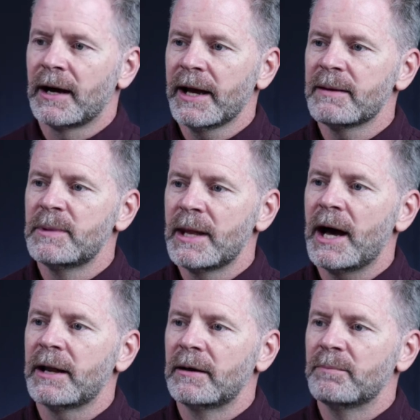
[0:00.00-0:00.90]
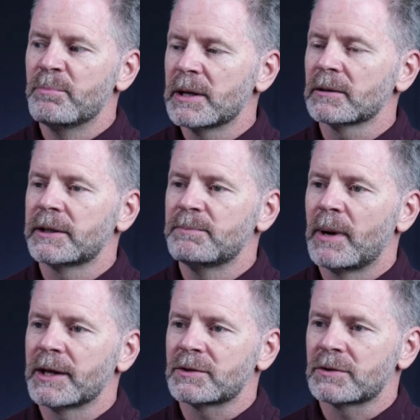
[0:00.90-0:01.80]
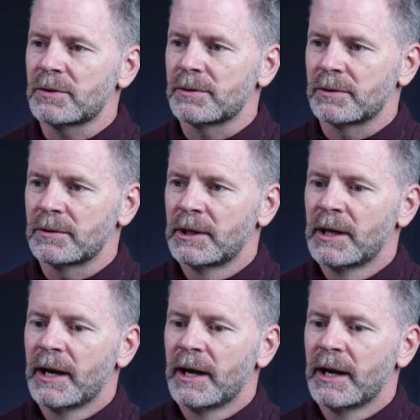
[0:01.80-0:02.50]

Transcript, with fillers: I am not merely my soul.